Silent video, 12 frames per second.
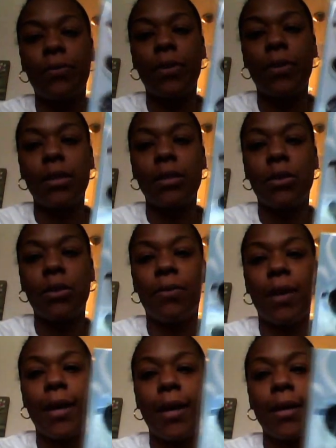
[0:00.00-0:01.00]
of thing. So
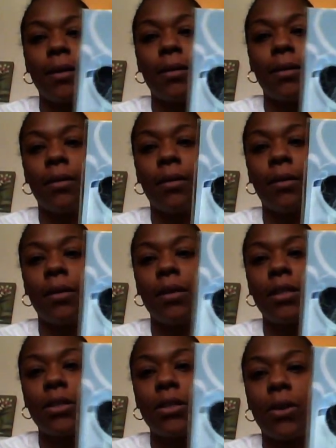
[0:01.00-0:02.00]
if I
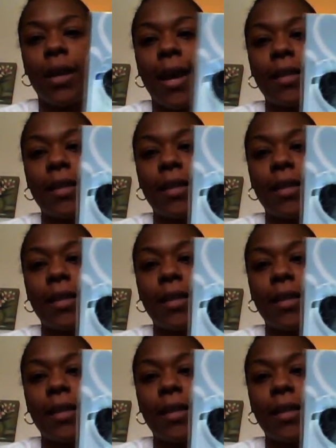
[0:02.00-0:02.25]
start